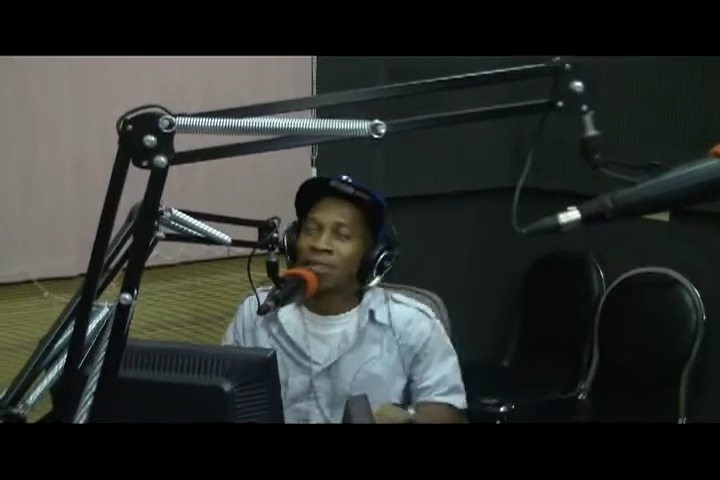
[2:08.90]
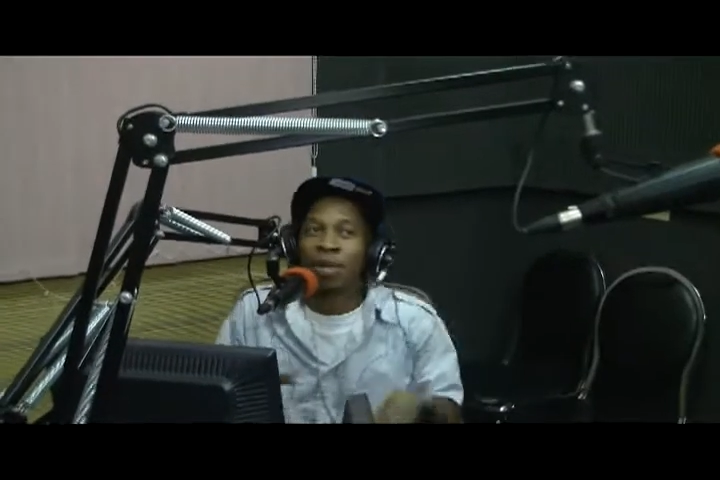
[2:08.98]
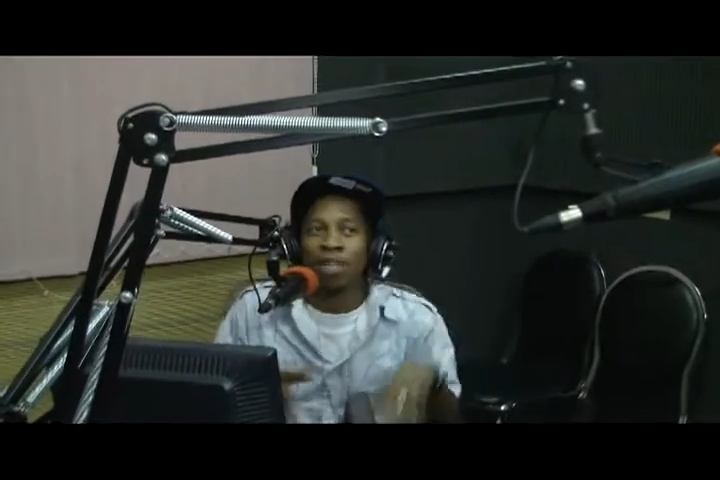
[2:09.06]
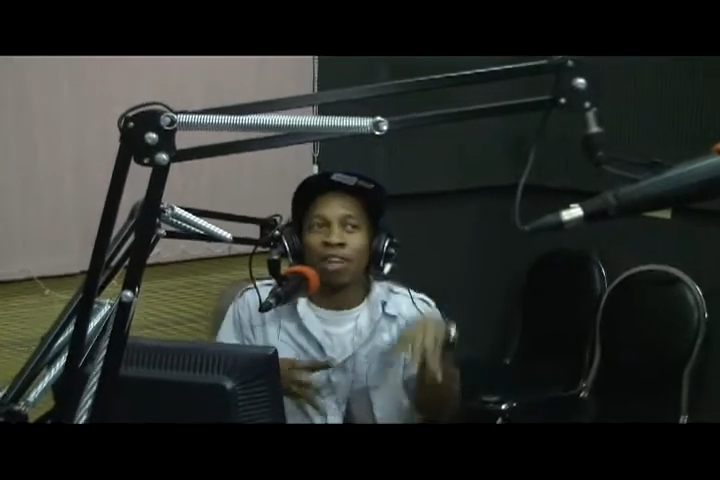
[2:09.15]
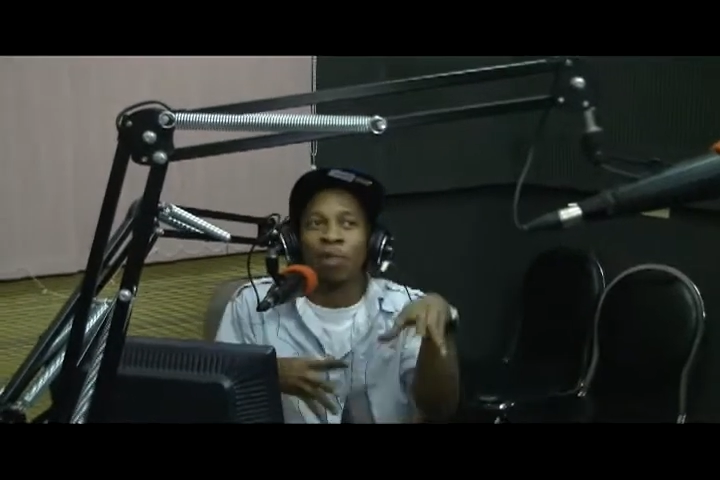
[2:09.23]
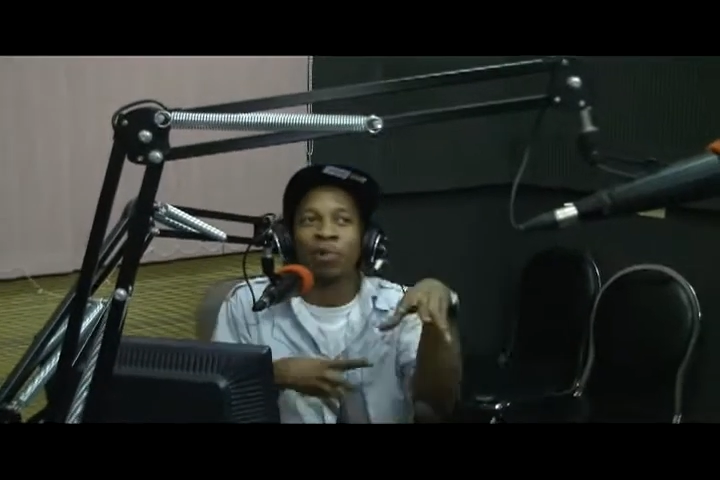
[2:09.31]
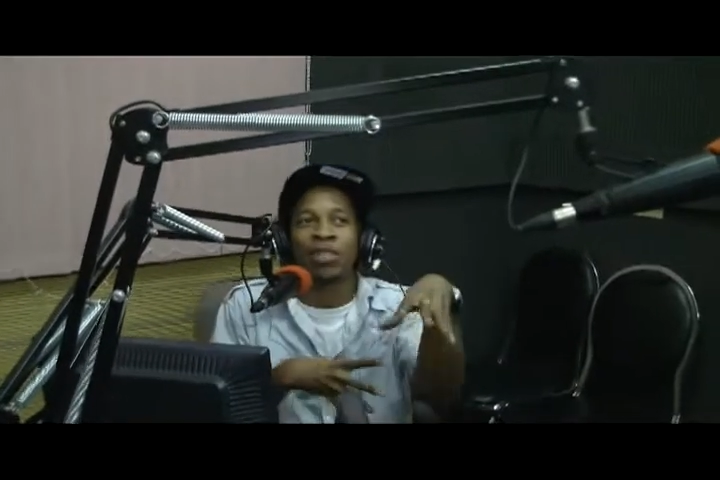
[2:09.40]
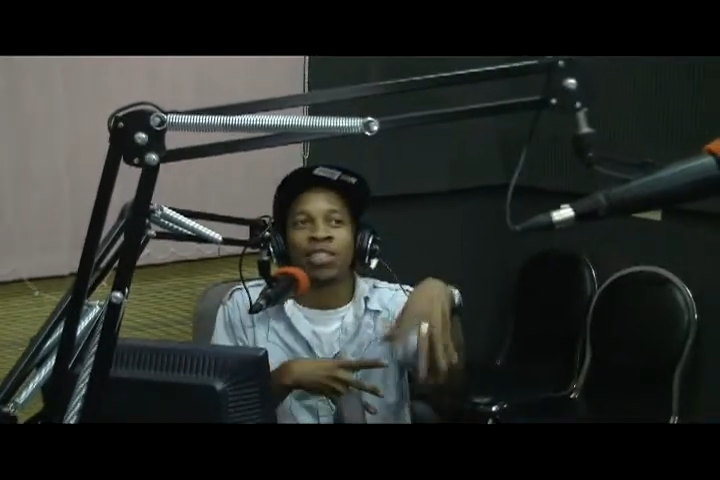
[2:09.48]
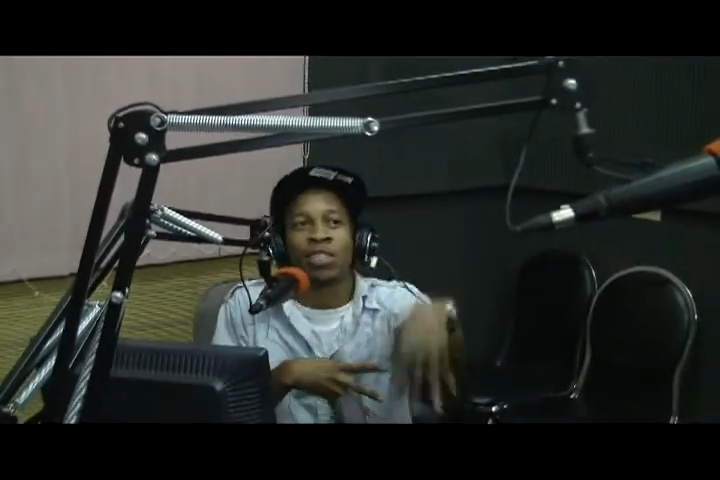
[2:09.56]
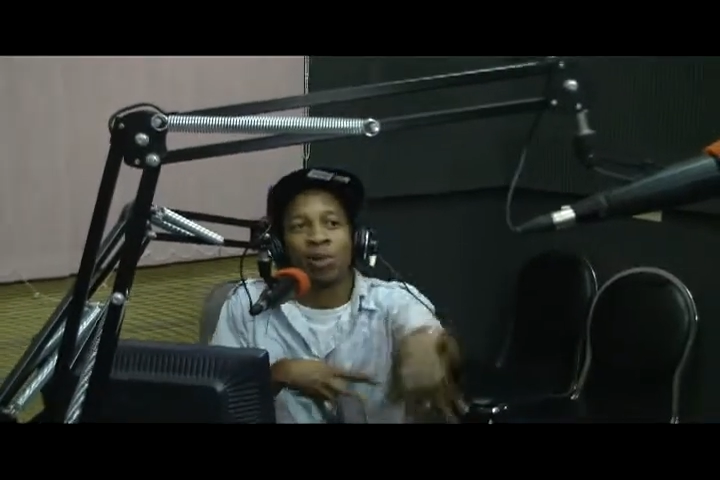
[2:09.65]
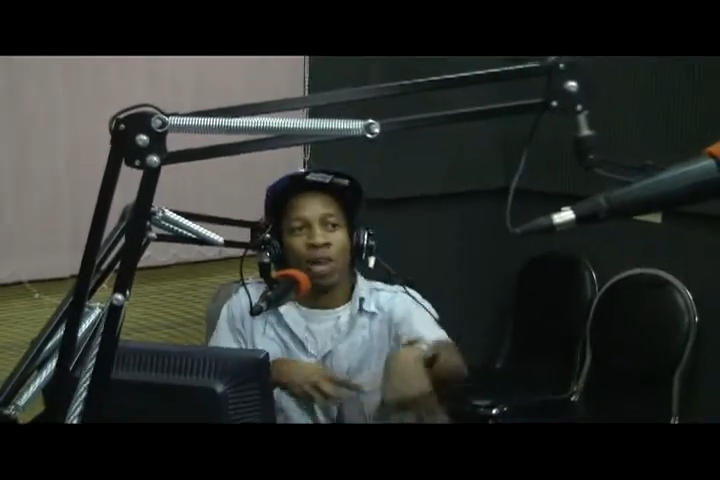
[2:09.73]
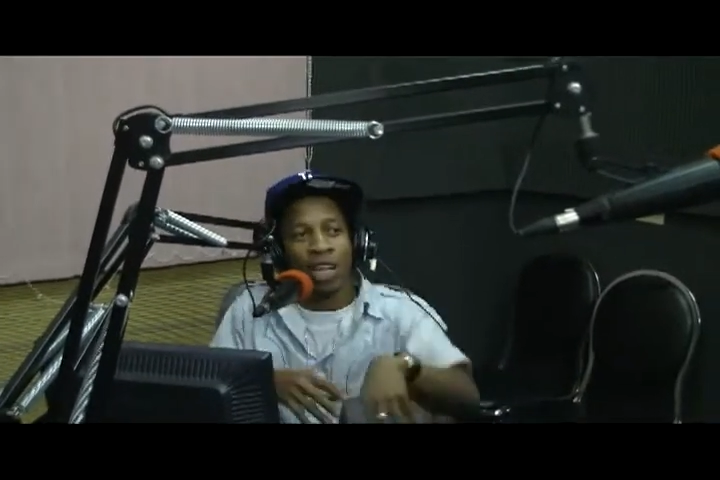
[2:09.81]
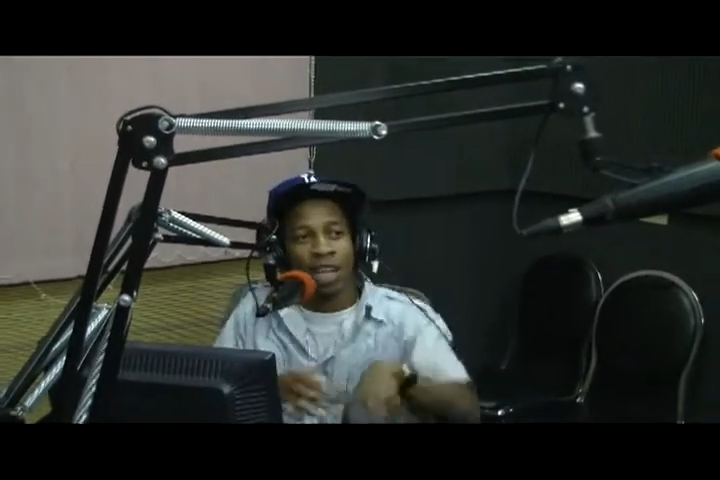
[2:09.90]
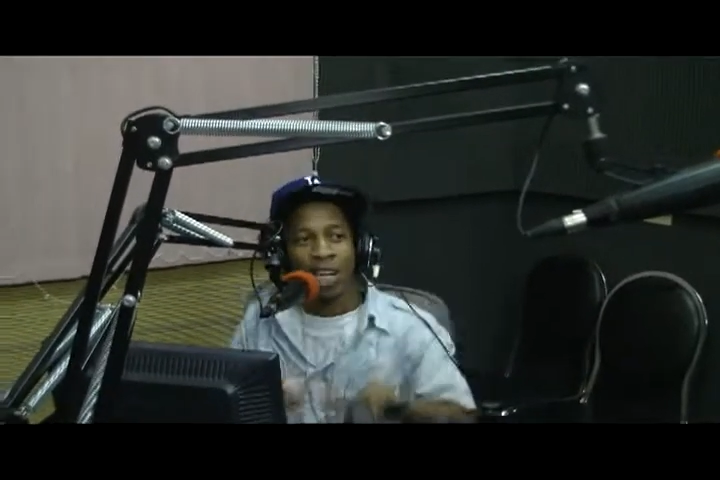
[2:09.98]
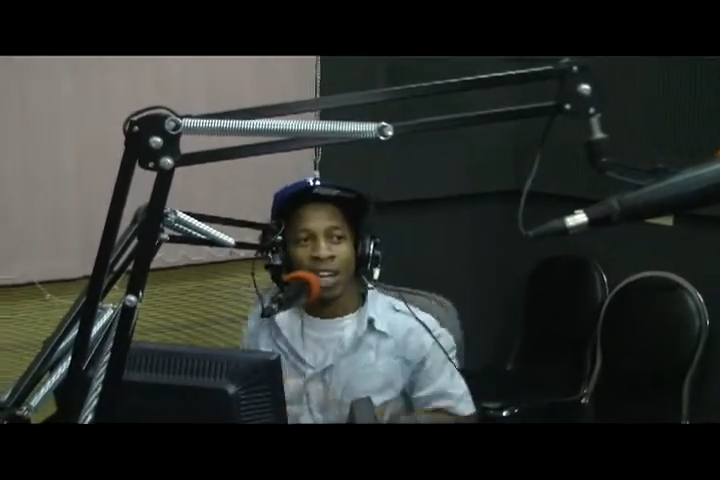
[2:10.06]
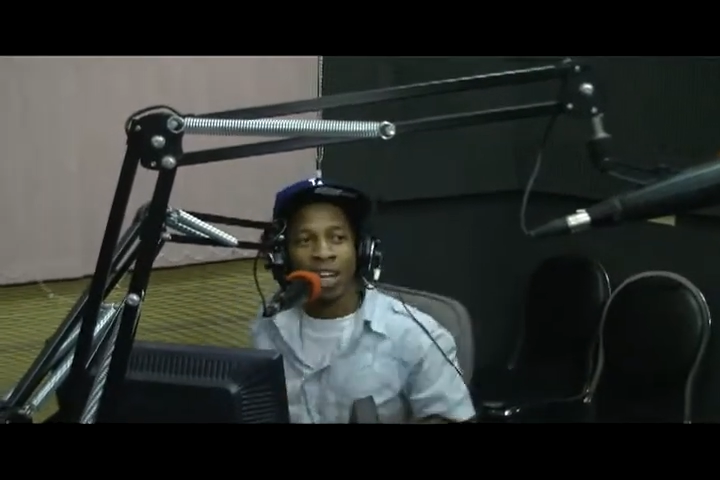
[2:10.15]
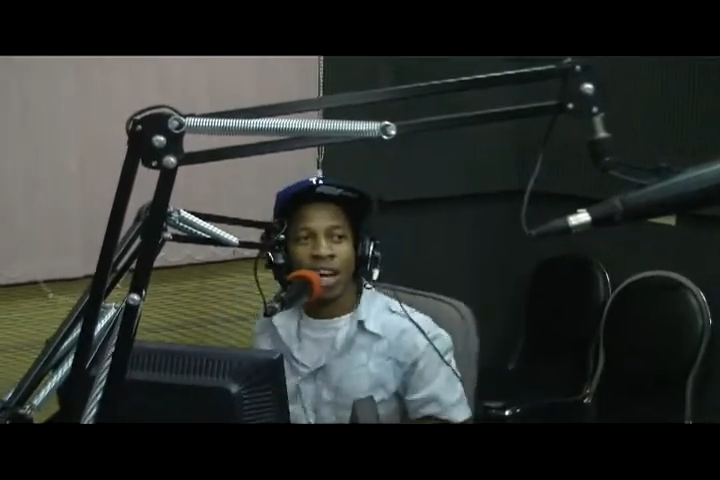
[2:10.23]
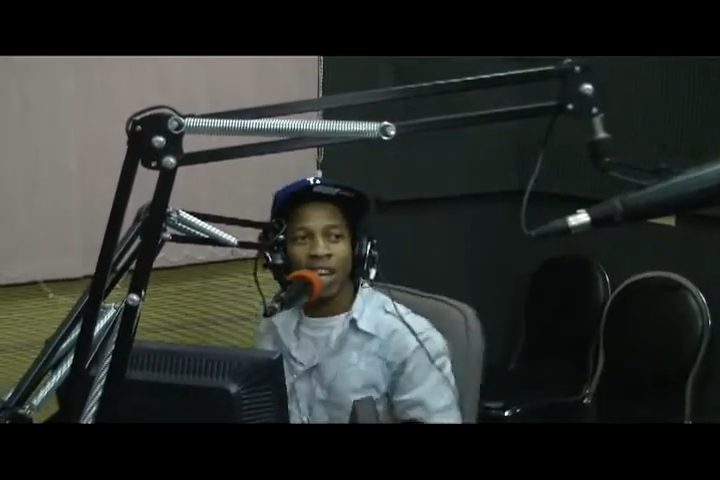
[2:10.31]
I try to put soul in the
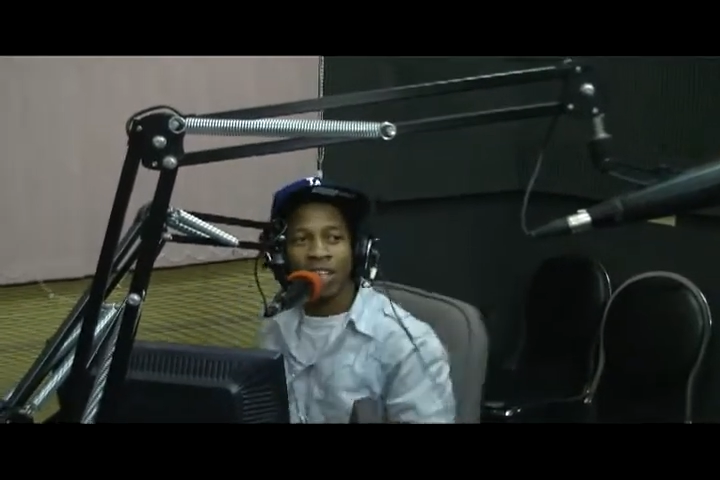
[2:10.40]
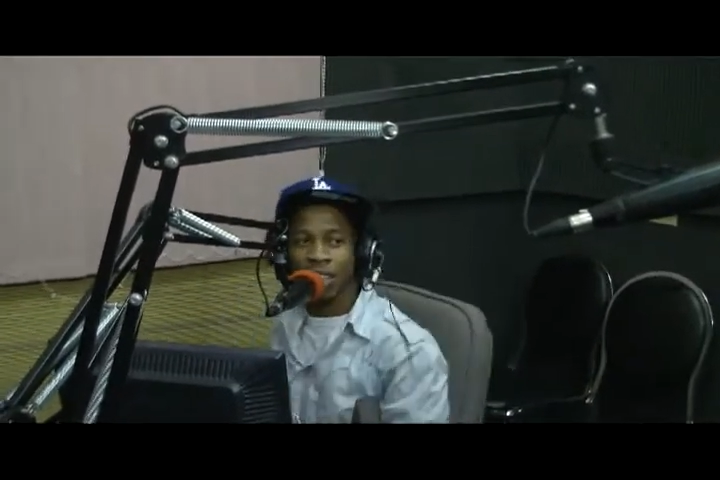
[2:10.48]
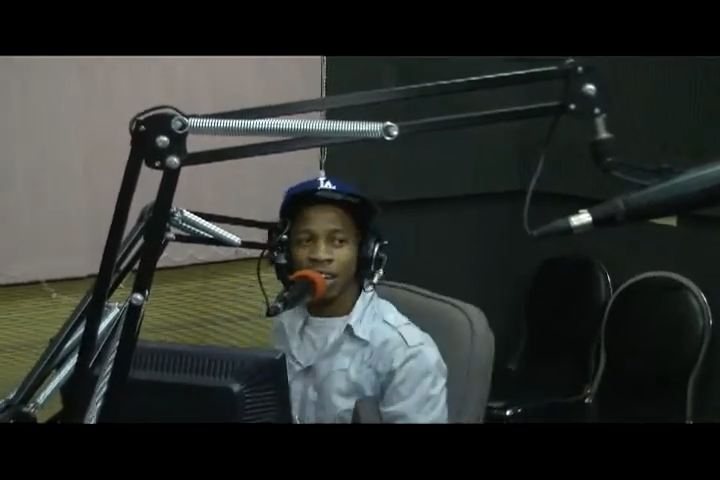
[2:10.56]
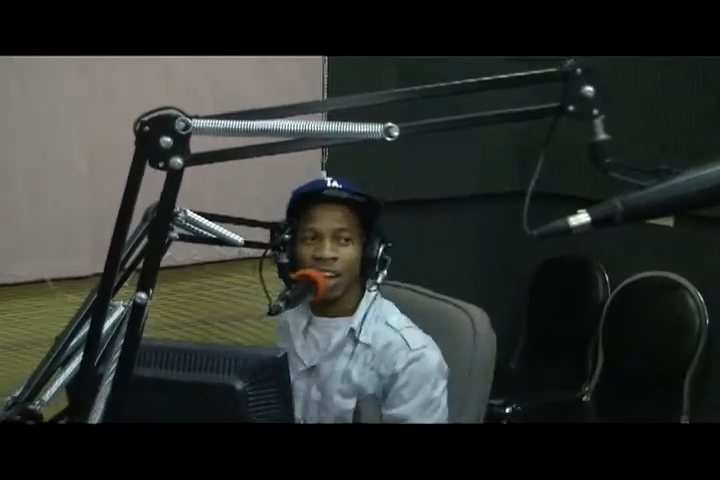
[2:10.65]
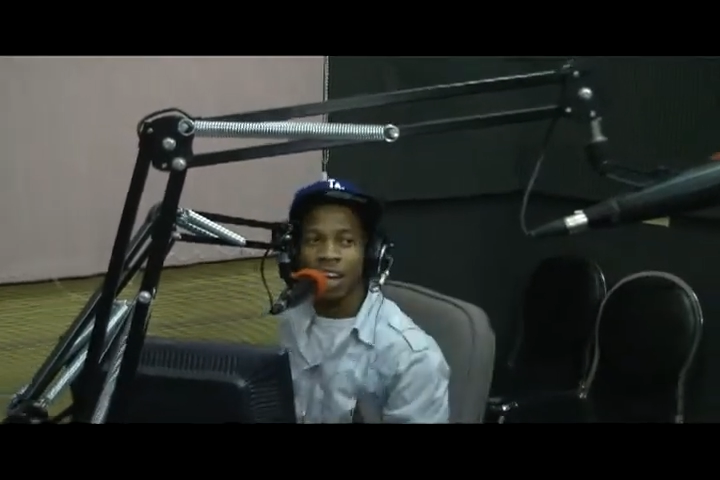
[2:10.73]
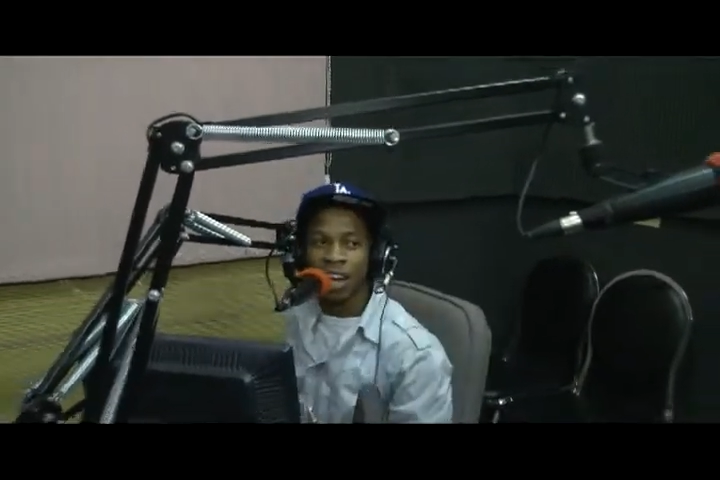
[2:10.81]
dancehall.